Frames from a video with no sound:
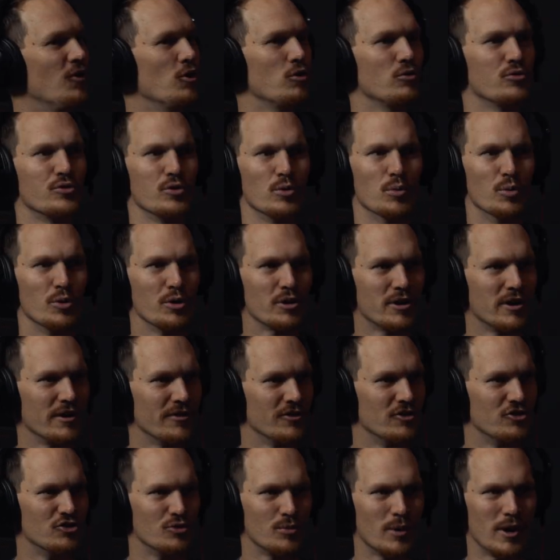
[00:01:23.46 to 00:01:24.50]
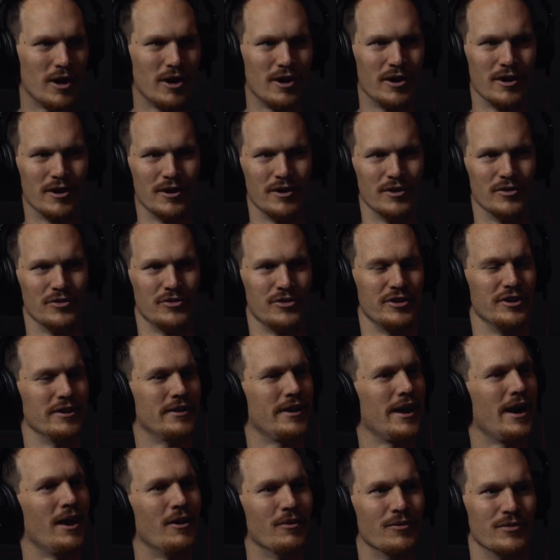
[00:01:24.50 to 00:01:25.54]
folks who are working on the draws, the
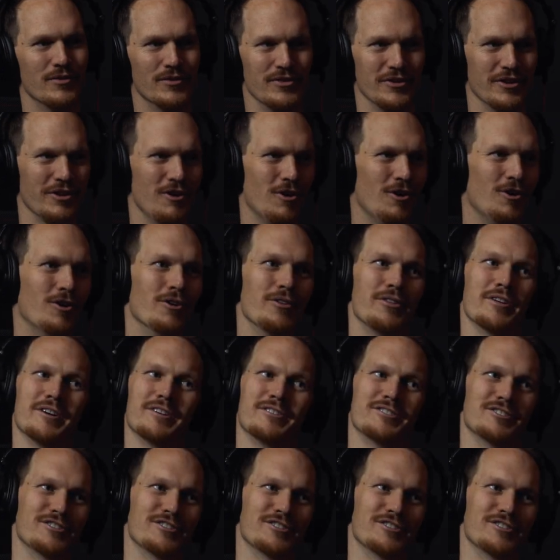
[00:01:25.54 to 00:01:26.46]
accountants, like all that